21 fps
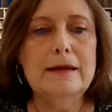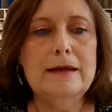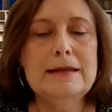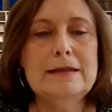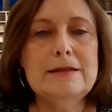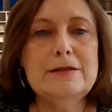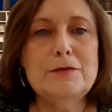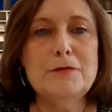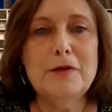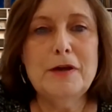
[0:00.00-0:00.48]

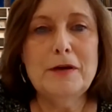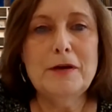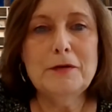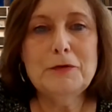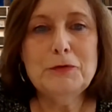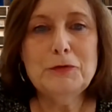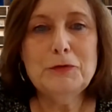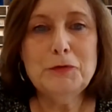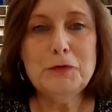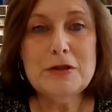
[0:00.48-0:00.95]
It's a very
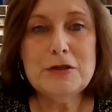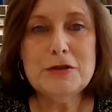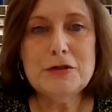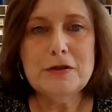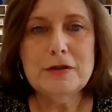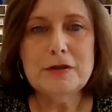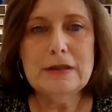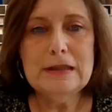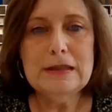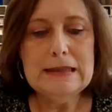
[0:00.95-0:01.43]
good
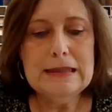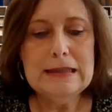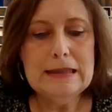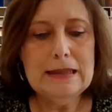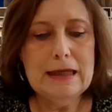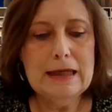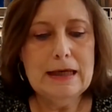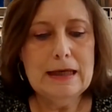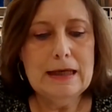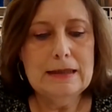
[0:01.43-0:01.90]
question
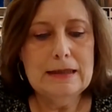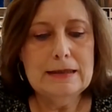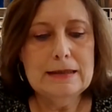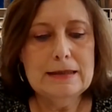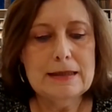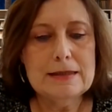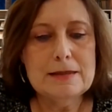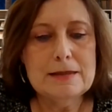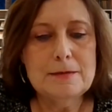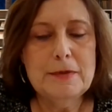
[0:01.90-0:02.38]
indeed, and it
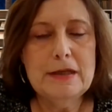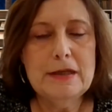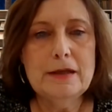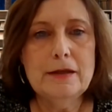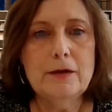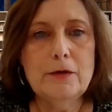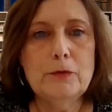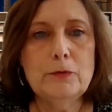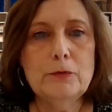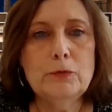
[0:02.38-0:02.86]
has been
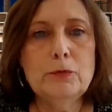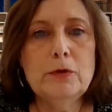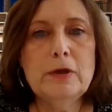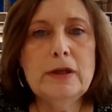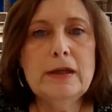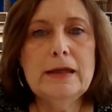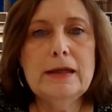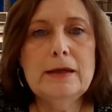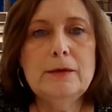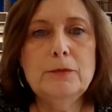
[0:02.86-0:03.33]

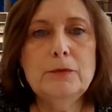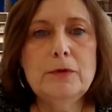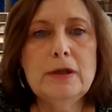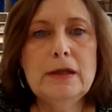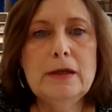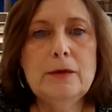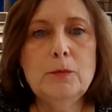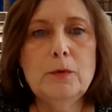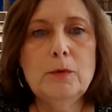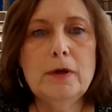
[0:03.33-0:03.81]
really,
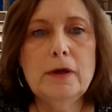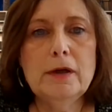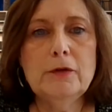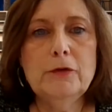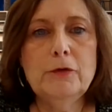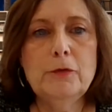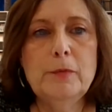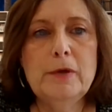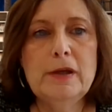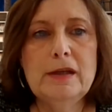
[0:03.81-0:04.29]
really where
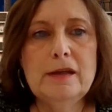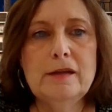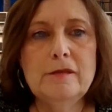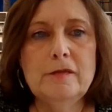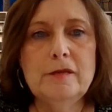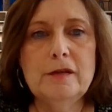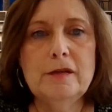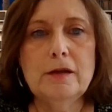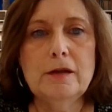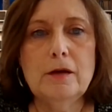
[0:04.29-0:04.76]
the
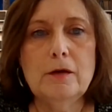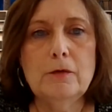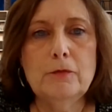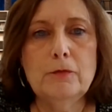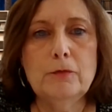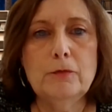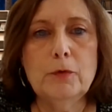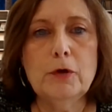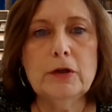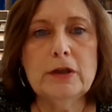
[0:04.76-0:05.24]
benefit
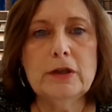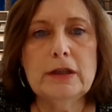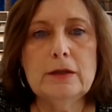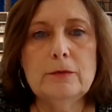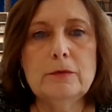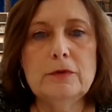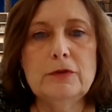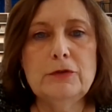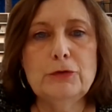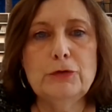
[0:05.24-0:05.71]
of working
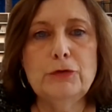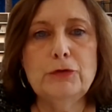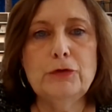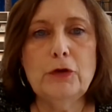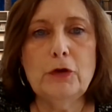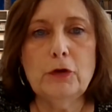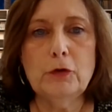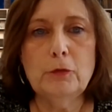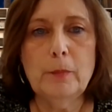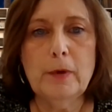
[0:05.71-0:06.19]
with a
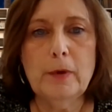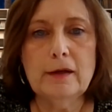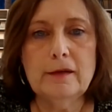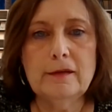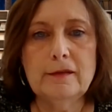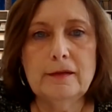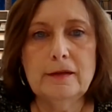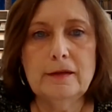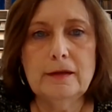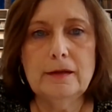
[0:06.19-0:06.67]
third
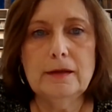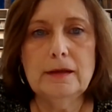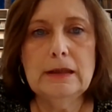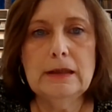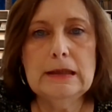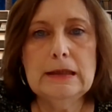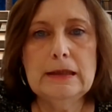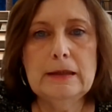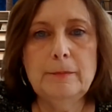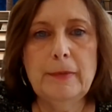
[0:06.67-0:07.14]
party
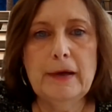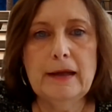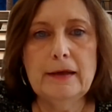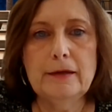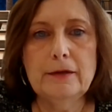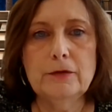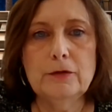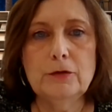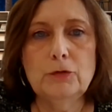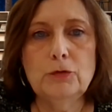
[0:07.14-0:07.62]

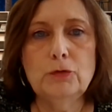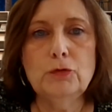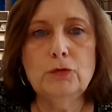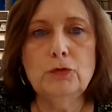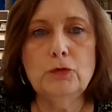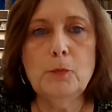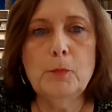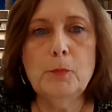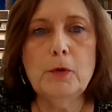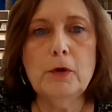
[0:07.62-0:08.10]
independent to
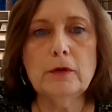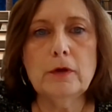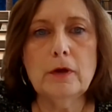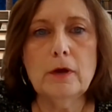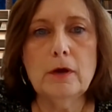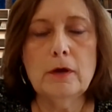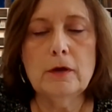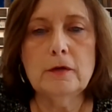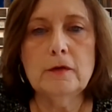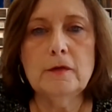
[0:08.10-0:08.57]
support
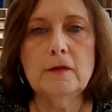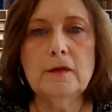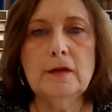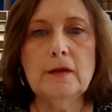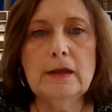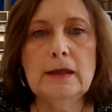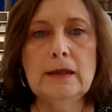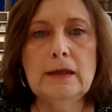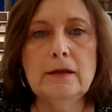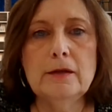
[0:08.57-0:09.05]
us
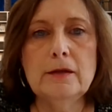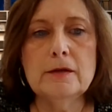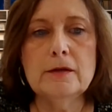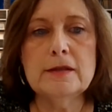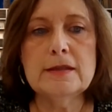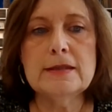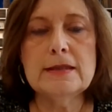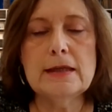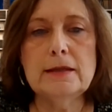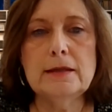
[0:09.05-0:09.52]
in
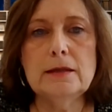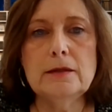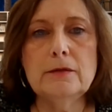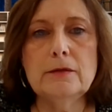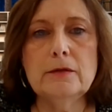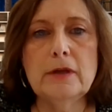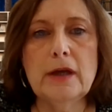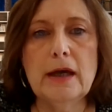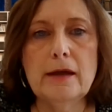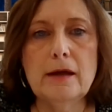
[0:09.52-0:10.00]
setting
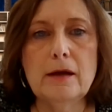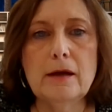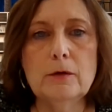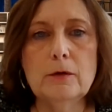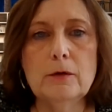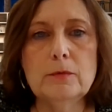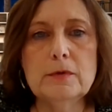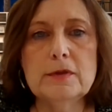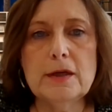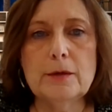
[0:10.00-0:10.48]
the
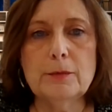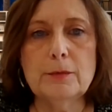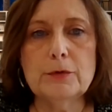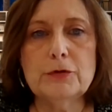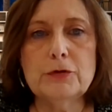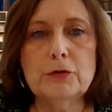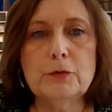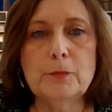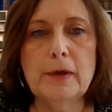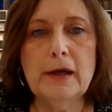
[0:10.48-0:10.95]
dialogue with our
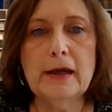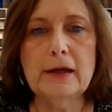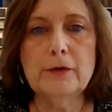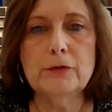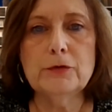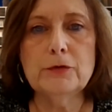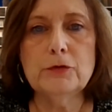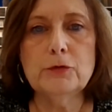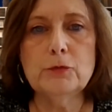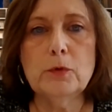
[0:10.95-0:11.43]

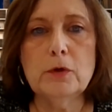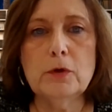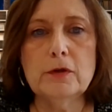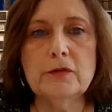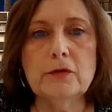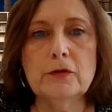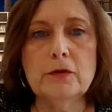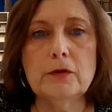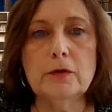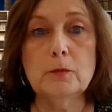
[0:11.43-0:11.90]
suppliers
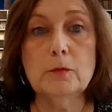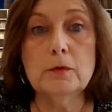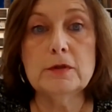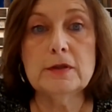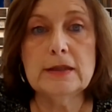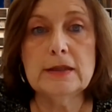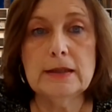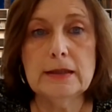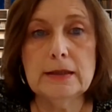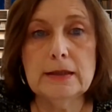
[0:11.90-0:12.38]
was
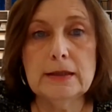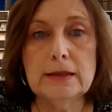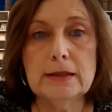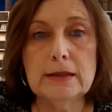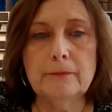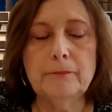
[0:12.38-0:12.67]
key.